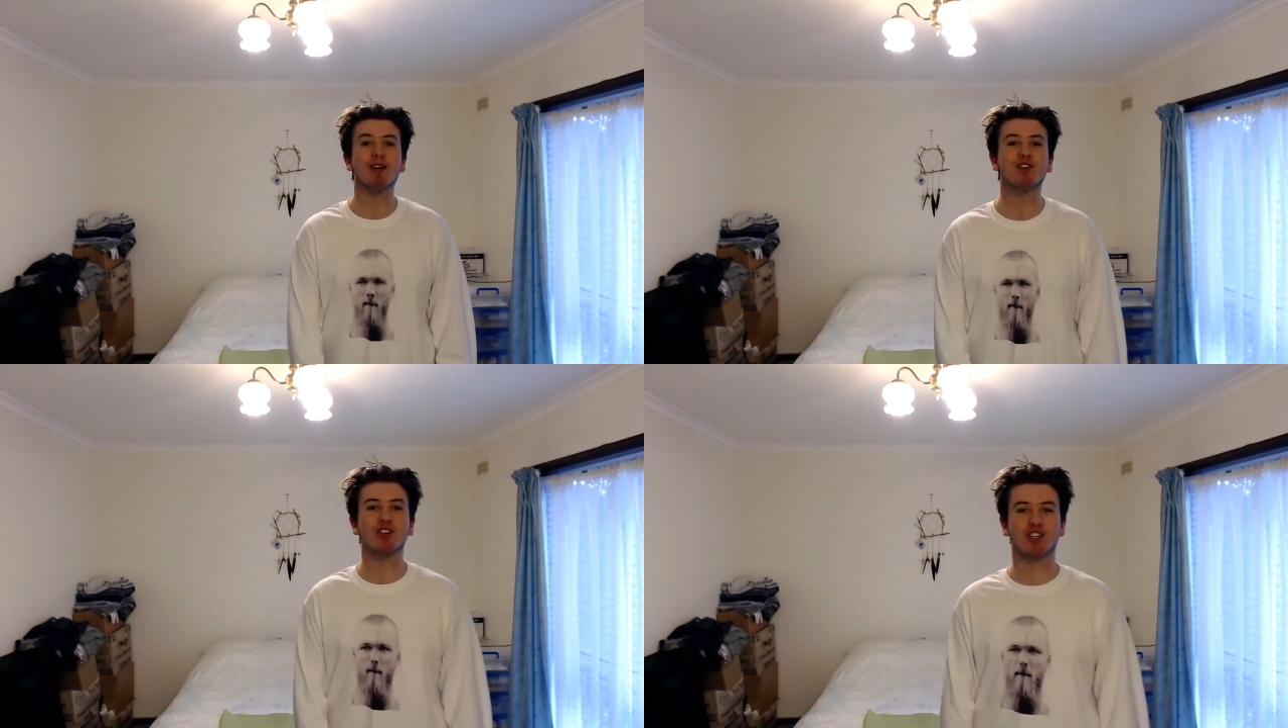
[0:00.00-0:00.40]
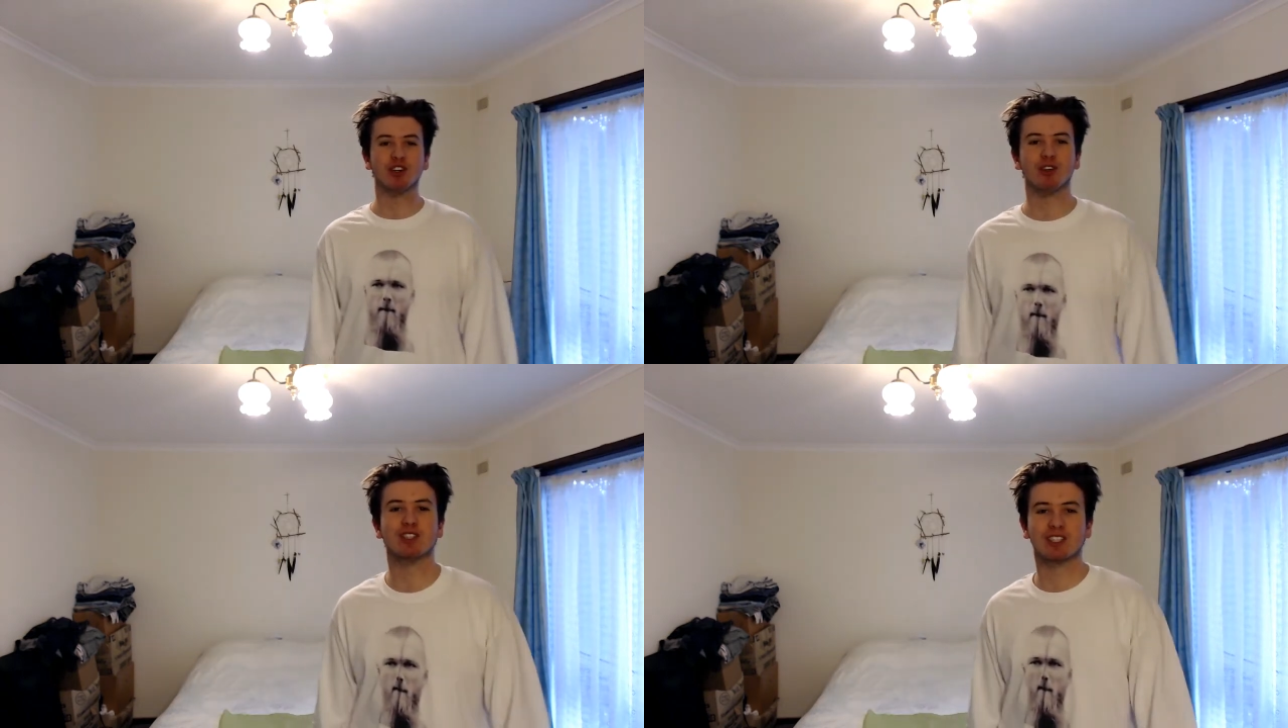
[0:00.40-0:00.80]

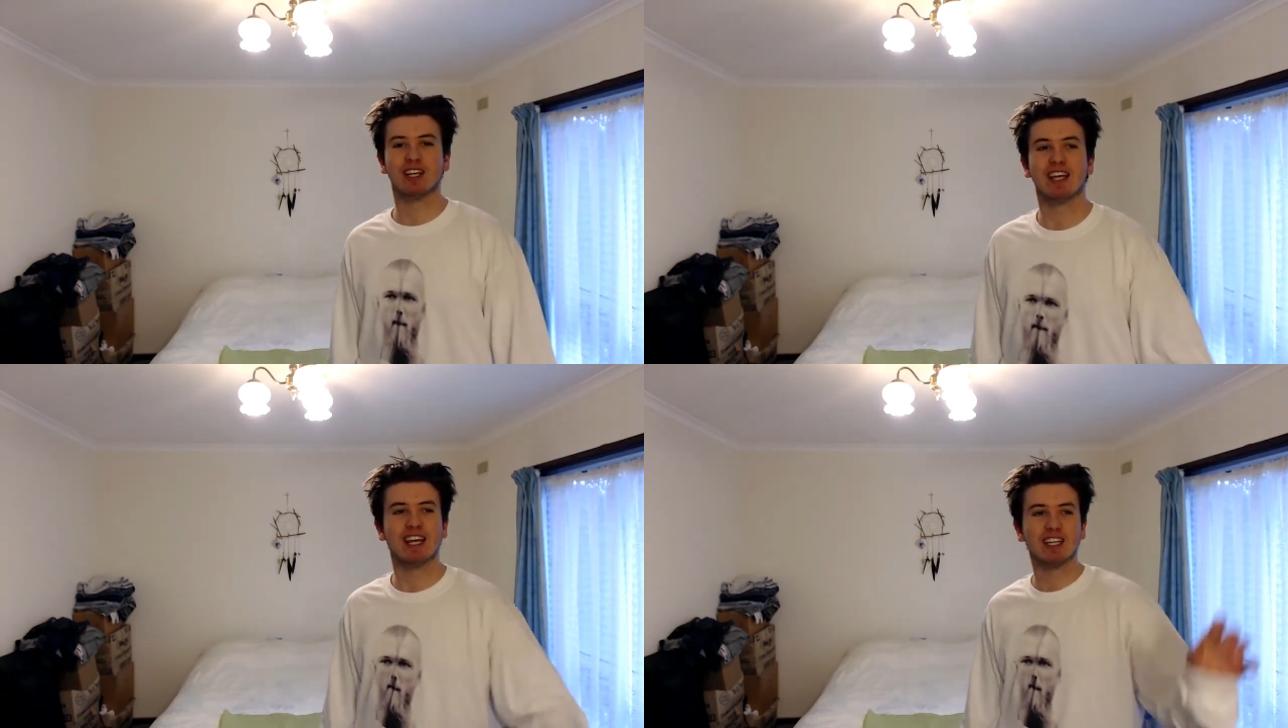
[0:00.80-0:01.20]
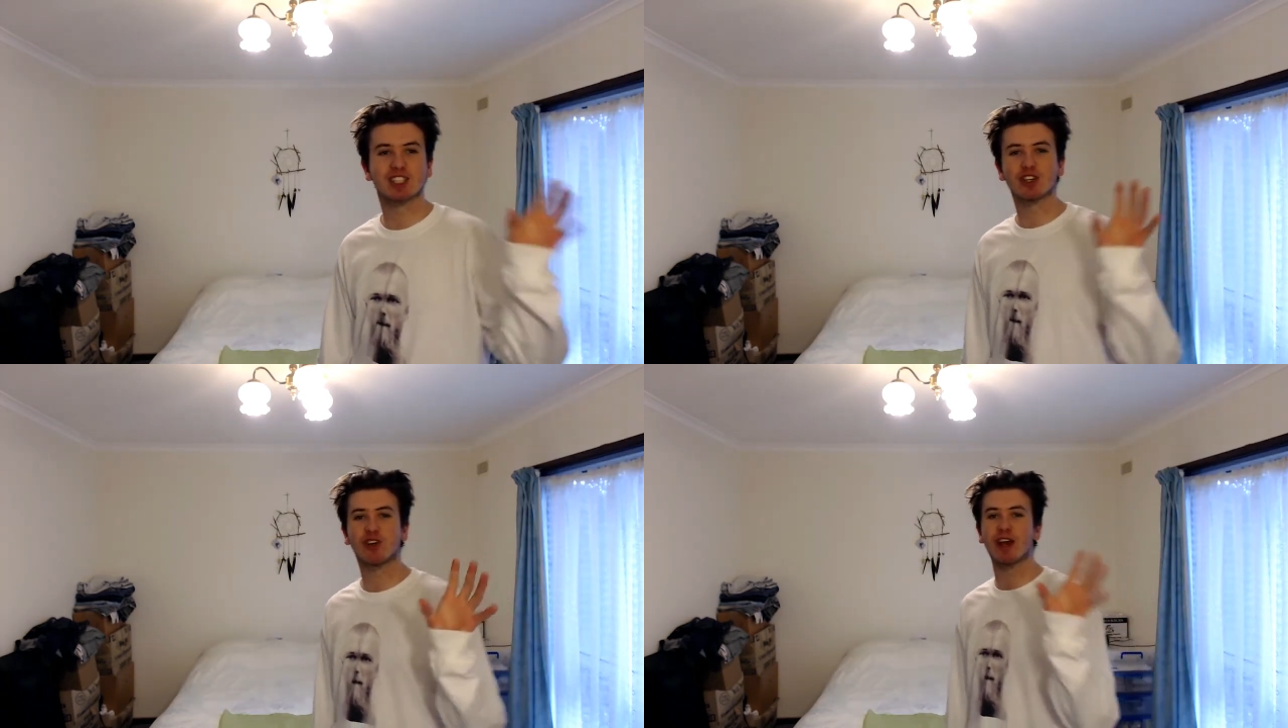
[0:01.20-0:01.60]
introduced
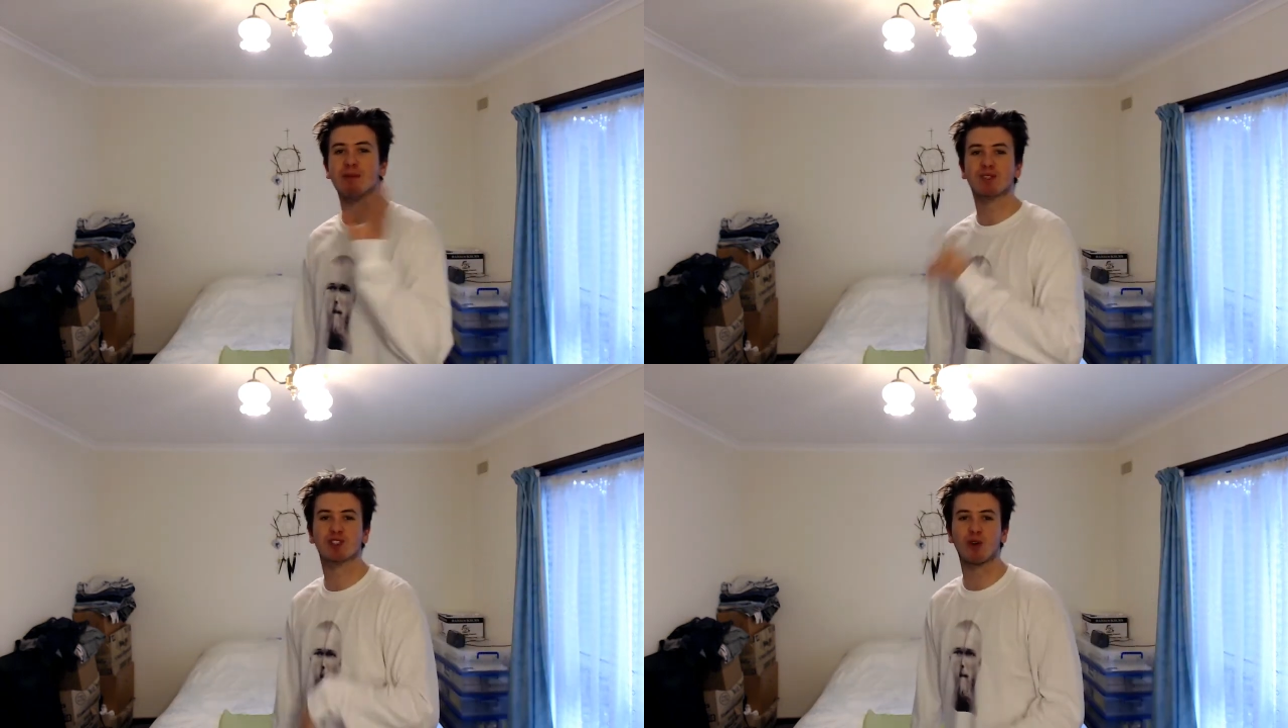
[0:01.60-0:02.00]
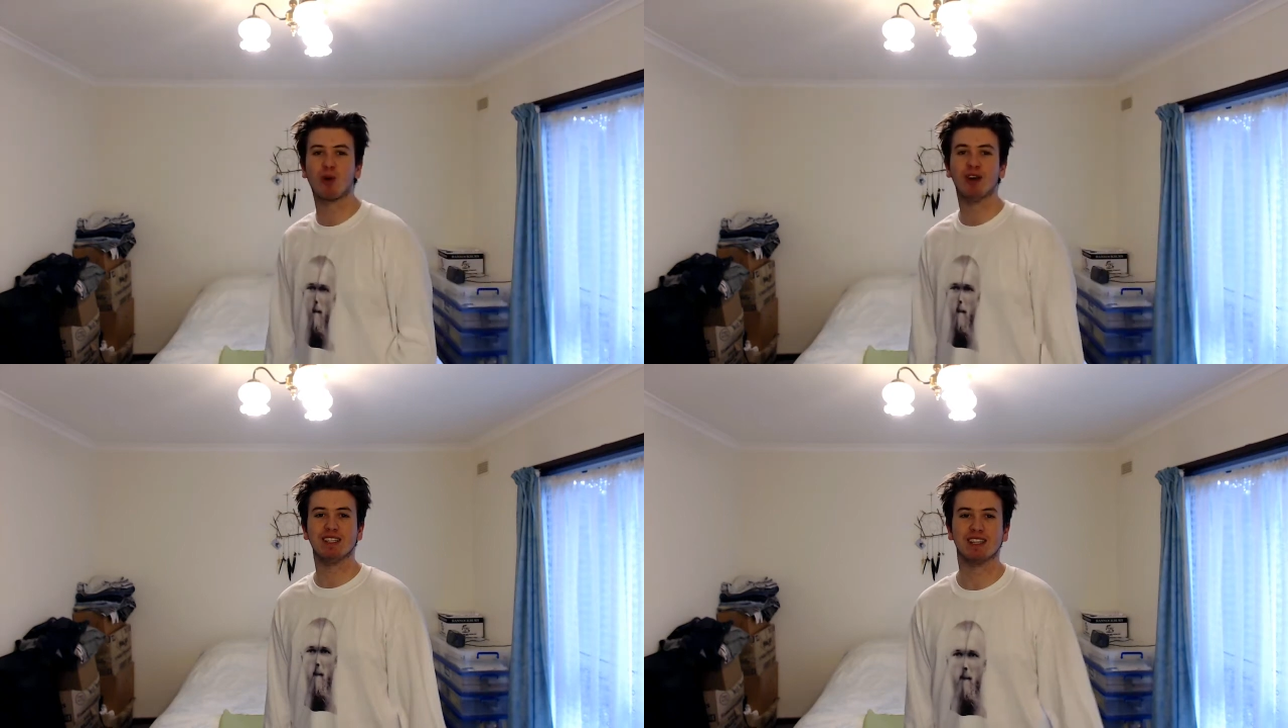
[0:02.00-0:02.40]
Instagram
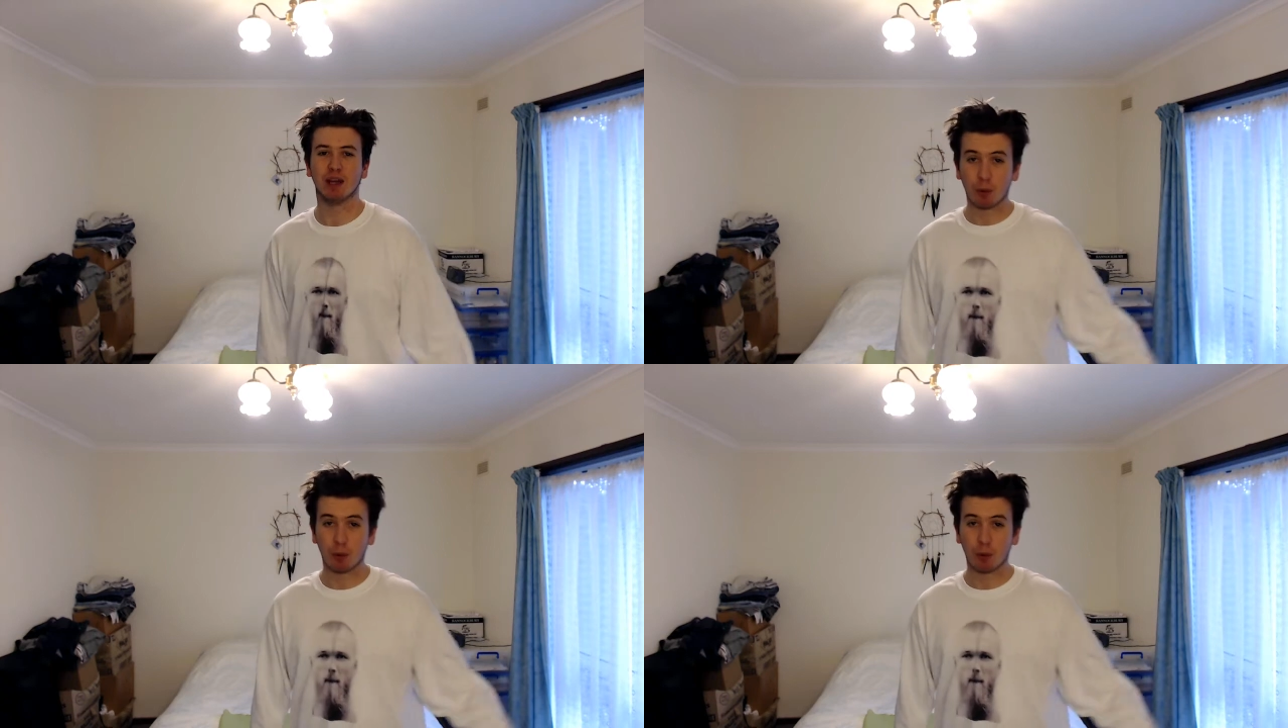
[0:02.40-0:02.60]
Stories,